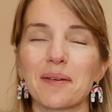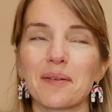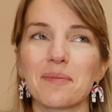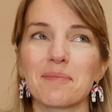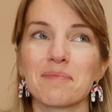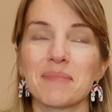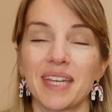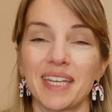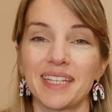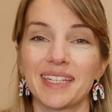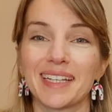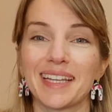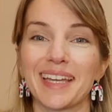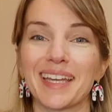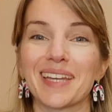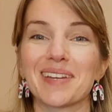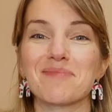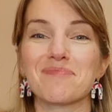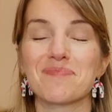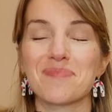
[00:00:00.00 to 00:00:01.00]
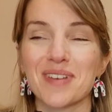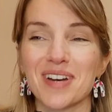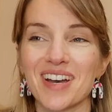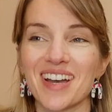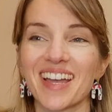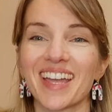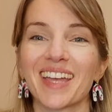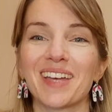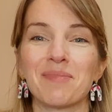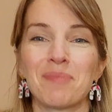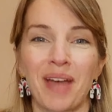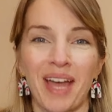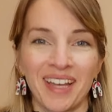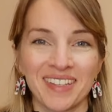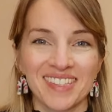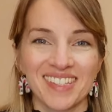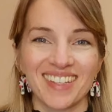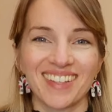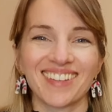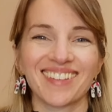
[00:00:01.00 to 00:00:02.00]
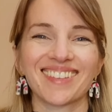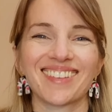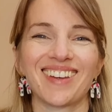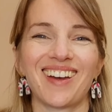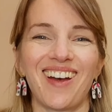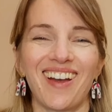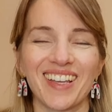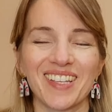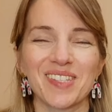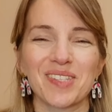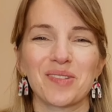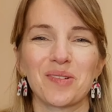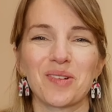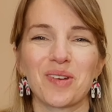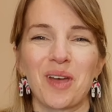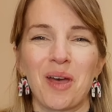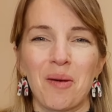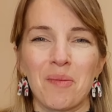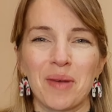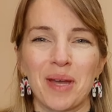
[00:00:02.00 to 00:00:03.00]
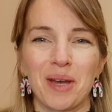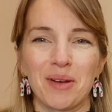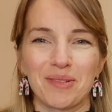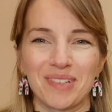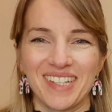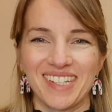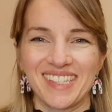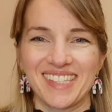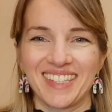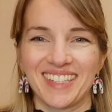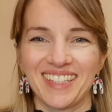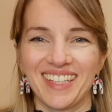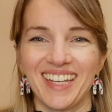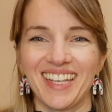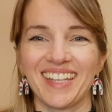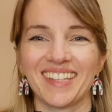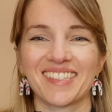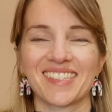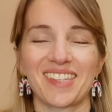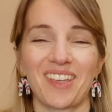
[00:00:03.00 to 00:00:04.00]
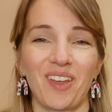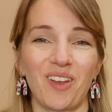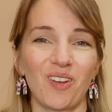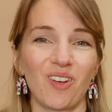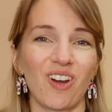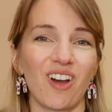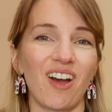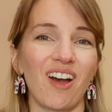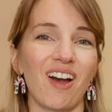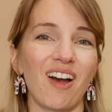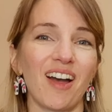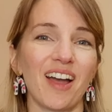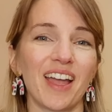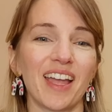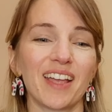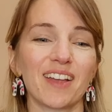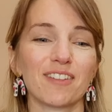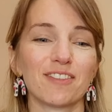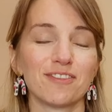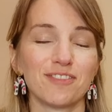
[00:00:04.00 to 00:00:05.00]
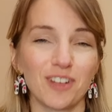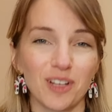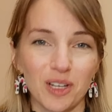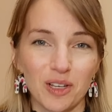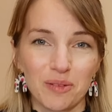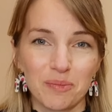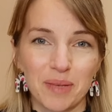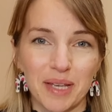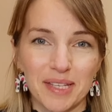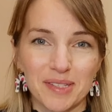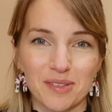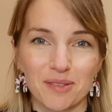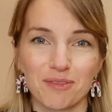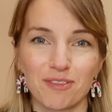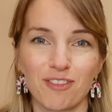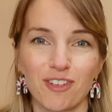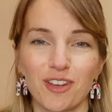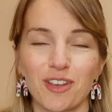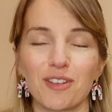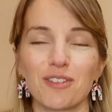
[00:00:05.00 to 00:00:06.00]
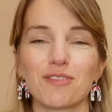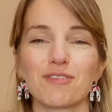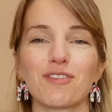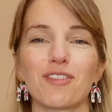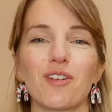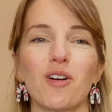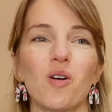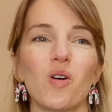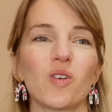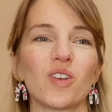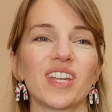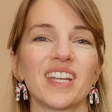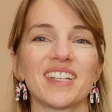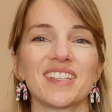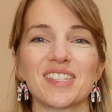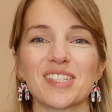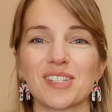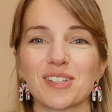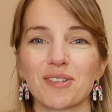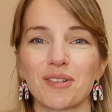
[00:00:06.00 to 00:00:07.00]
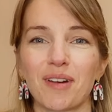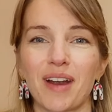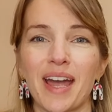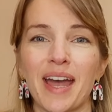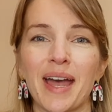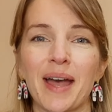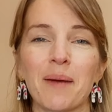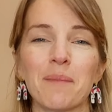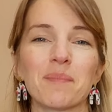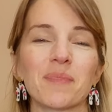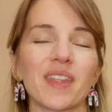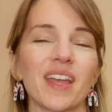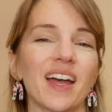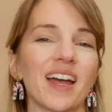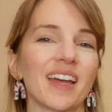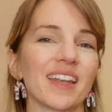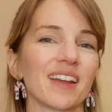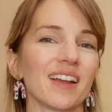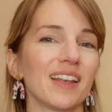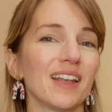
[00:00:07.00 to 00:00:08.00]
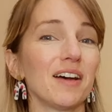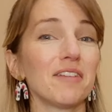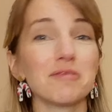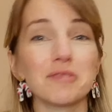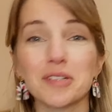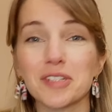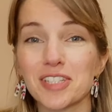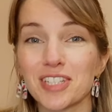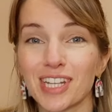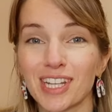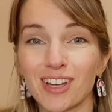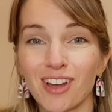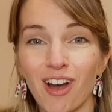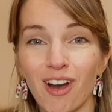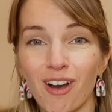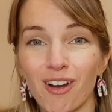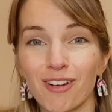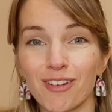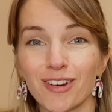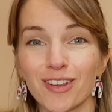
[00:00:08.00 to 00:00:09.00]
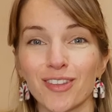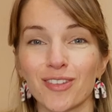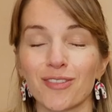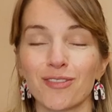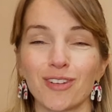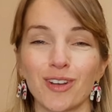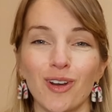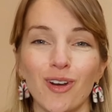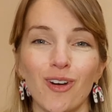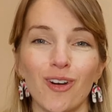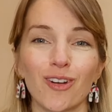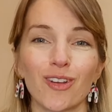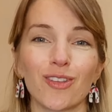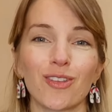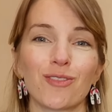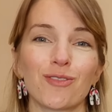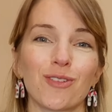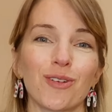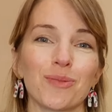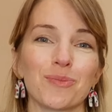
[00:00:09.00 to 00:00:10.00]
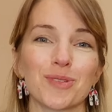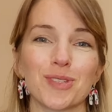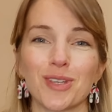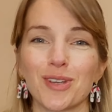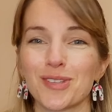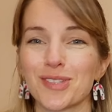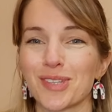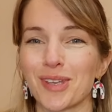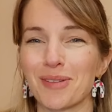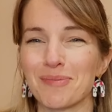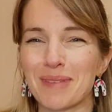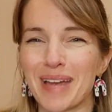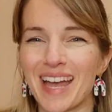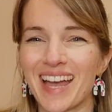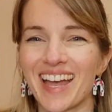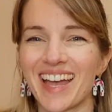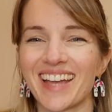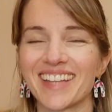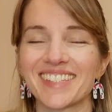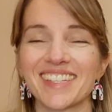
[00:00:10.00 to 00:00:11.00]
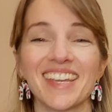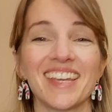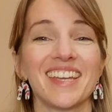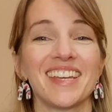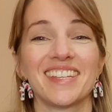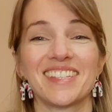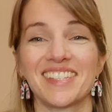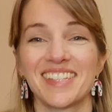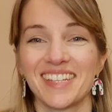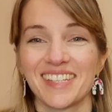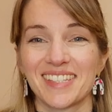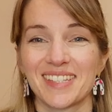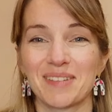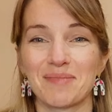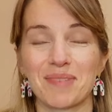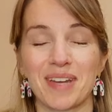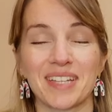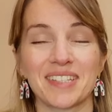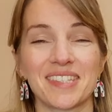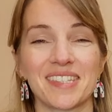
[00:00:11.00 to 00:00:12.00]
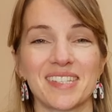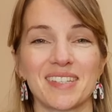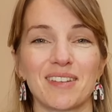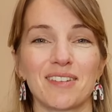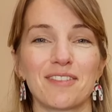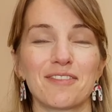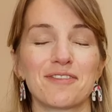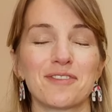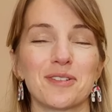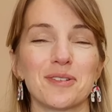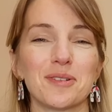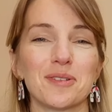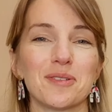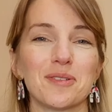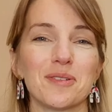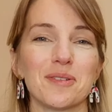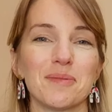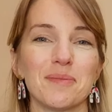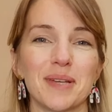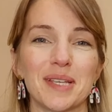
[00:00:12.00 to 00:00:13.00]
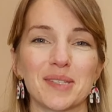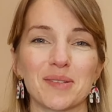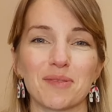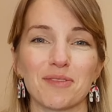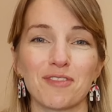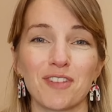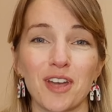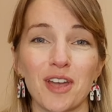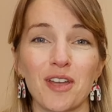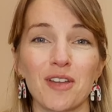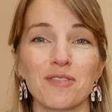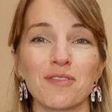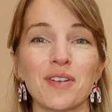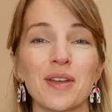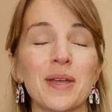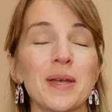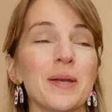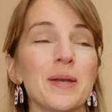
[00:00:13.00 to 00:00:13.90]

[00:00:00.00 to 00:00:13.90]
mainly by a pattern that I saw come out recently. So I follow Maison Fauve on Instagram, and I love watching Cara's vlogs from So Mad. She's an ambassador for Maison Fauve.